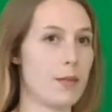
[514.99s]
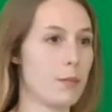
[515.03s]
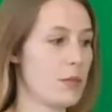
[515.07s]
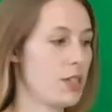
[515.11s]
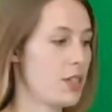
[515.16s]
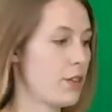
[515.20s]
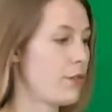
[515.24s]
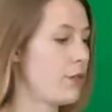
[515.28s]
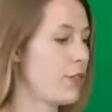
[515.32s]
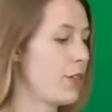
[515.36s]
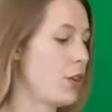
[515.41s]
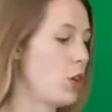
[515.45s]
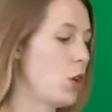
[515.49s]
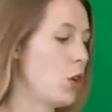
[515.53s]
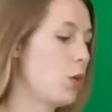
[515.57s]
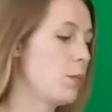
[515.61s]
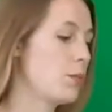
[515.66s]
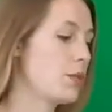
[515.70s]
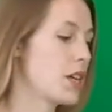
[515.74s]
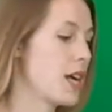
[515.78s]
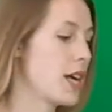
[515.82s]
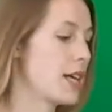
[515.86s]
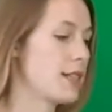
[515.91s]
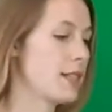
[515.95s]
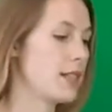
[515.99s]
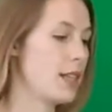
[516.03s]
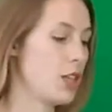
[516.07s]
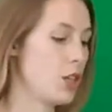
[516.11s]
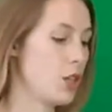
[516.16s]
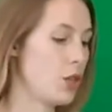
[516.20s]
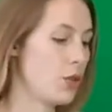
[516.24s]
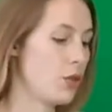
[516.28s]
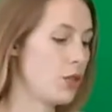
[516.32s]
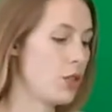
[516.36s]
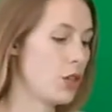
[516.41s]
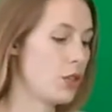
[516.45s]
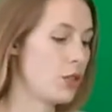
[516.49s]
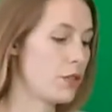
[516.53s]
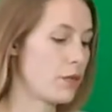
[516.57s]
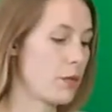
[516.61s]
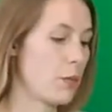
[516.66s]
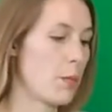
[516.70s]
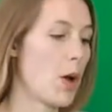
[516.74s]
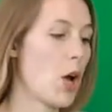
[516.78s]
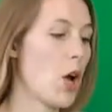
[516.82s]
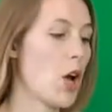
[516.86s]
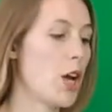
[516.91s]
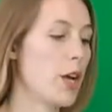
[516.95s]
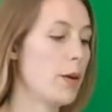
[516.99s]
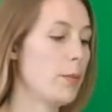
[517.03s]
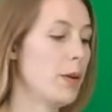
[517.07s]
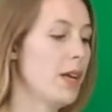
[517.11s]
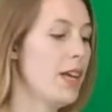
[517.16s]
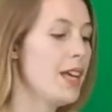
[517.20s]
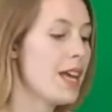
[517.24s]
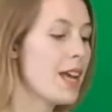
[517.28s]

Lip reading: some different objects that you use from home.